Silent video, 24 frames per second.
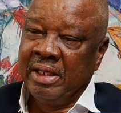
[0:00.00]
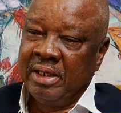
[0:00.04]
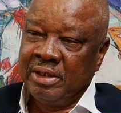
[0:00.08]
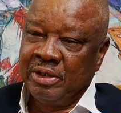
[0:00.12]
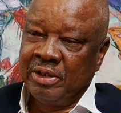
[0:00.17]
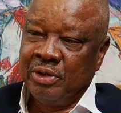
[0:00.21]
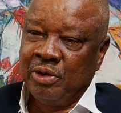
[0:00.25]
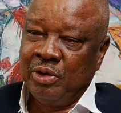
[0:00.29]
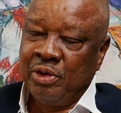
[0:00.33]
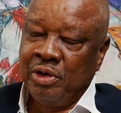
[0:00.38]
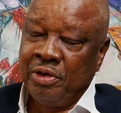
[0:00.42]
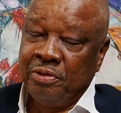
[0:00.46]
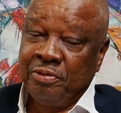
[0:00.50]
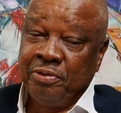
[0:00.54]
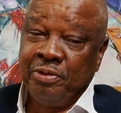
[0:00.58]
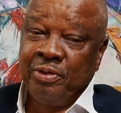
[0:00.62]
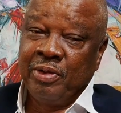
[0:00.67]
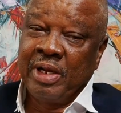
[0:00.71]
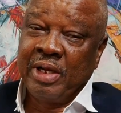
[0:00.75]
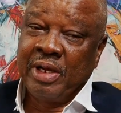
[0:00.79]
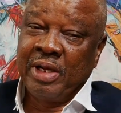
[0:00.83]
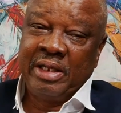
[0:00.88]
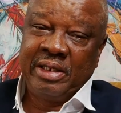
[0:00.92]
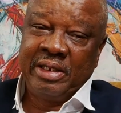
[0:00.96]
So if
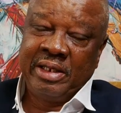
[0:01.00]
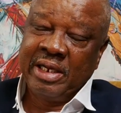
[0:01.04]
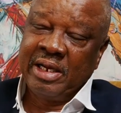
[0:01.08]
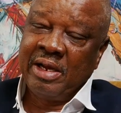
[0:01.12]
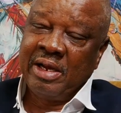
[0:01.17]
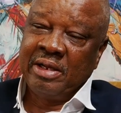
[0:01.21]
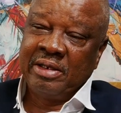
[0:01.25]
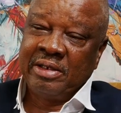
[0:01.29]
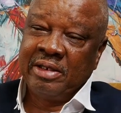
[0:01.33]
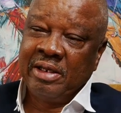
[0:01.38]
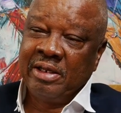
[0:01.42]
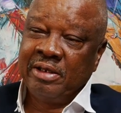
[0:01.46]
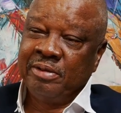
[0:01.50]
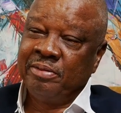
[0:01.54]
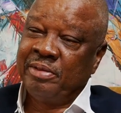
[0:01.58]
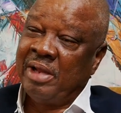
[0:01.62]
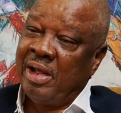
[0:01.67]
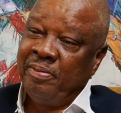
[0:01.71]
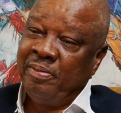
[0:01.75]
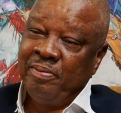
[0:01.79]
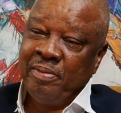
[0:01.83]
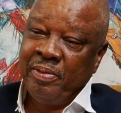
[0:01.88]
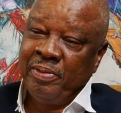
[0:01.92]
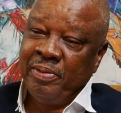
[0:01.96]
we can take ourselves
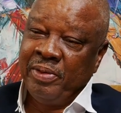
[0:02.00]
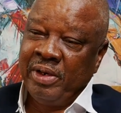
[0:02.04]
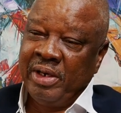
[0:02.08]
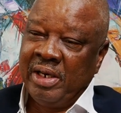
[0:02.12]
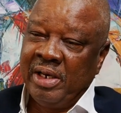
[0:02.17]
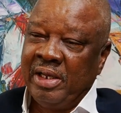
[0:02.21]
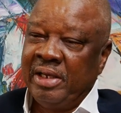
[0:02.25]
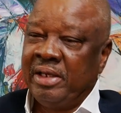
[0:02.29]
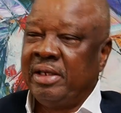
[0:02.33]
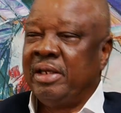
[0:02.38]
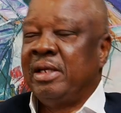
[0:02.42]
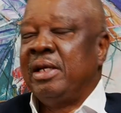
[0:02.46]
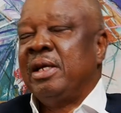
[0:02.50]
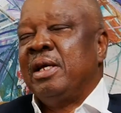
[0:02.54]
down memory lane.